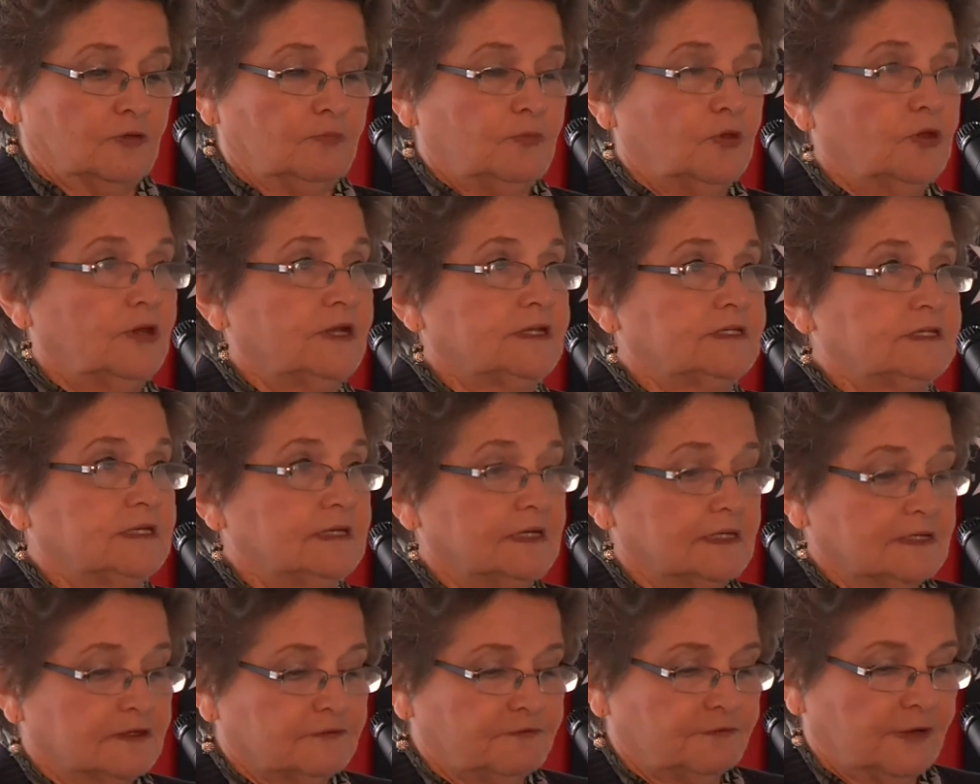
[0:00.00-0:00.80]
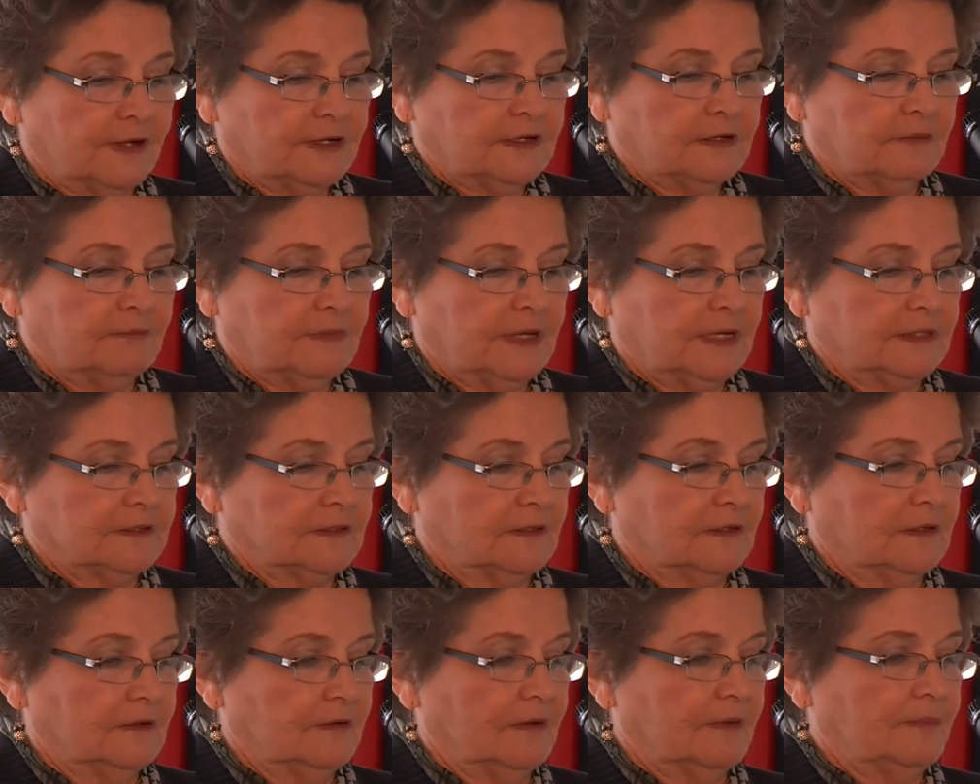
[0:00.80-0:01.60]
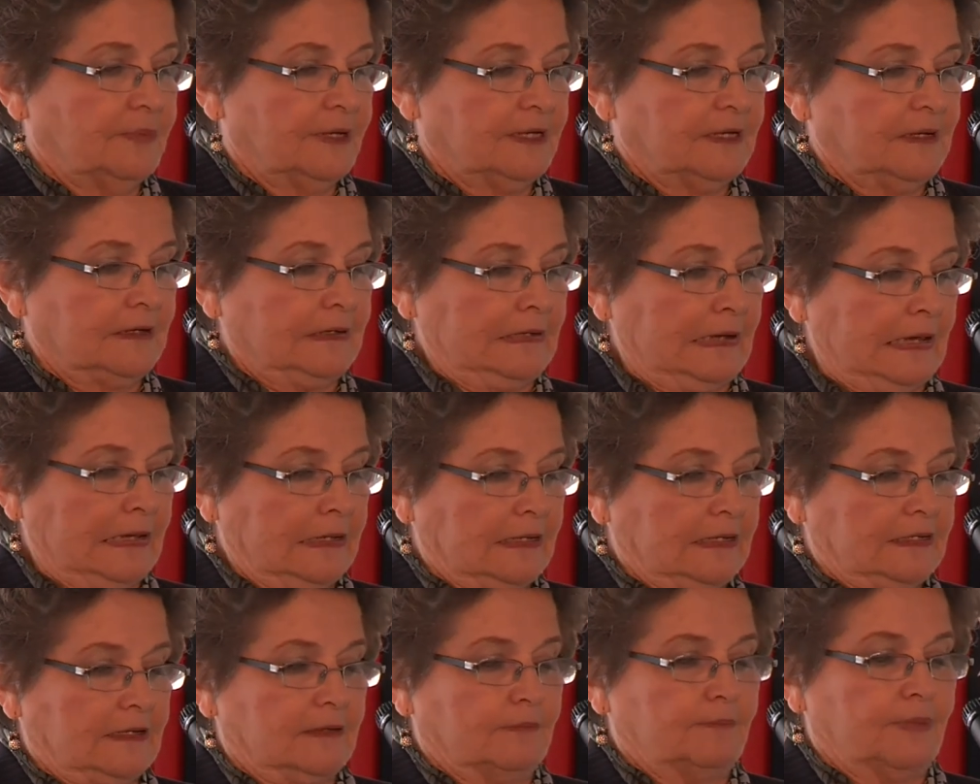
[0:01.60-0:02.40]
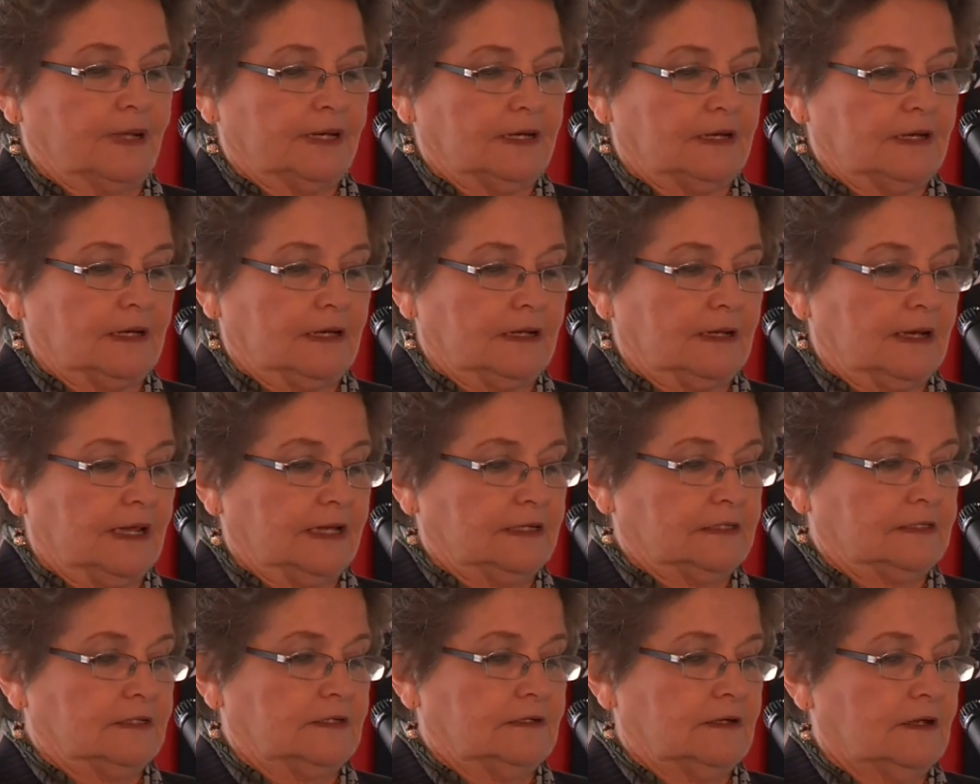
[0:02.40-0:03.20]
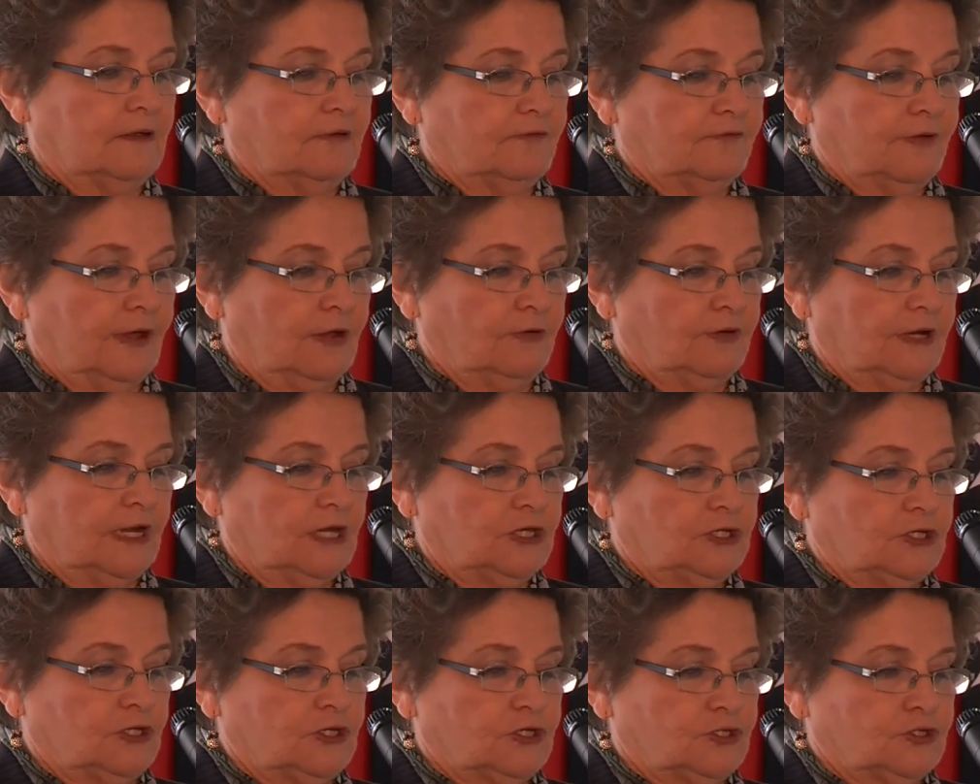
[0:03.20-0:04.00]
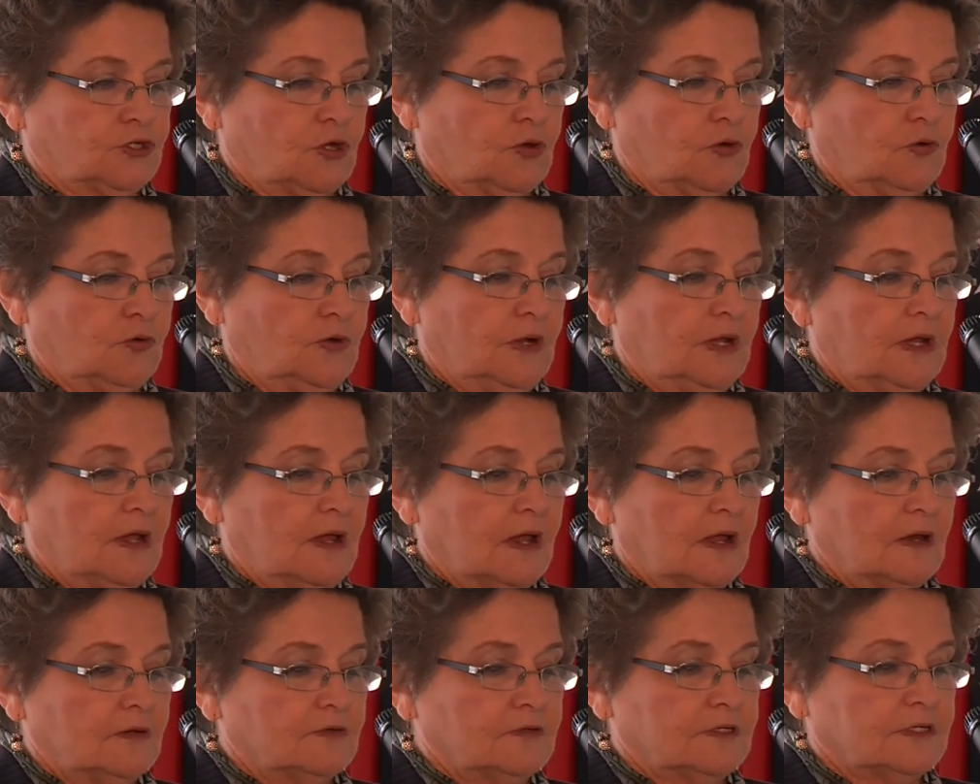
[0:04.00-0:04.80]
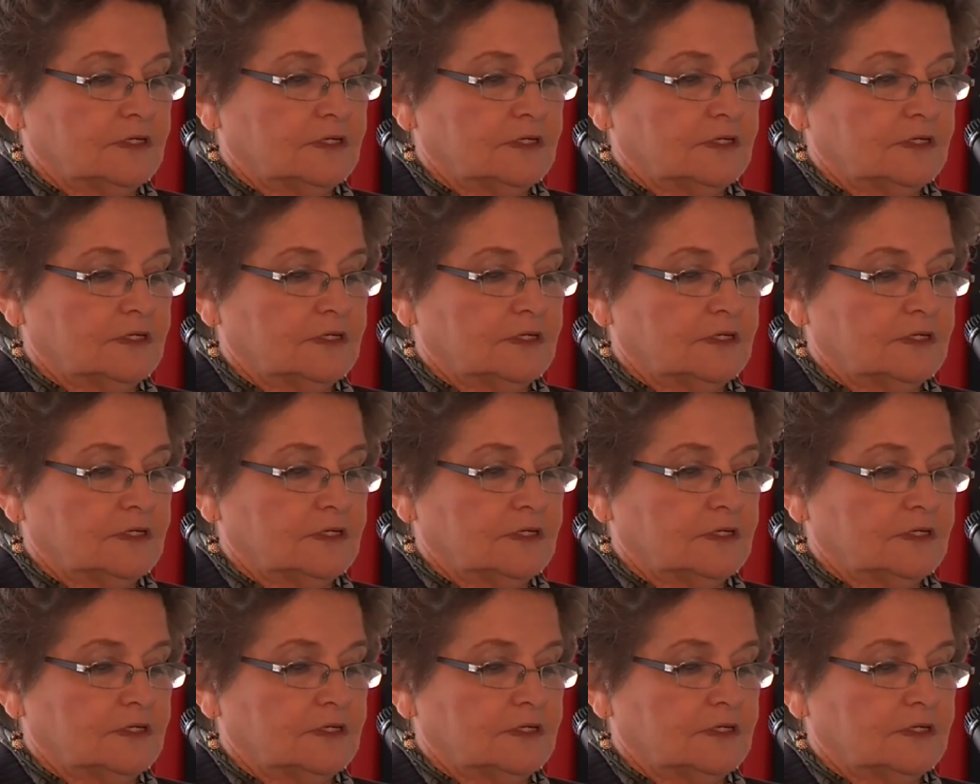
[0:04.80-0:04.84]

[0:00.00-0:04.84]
Community is fundamental but a neglected foundation stone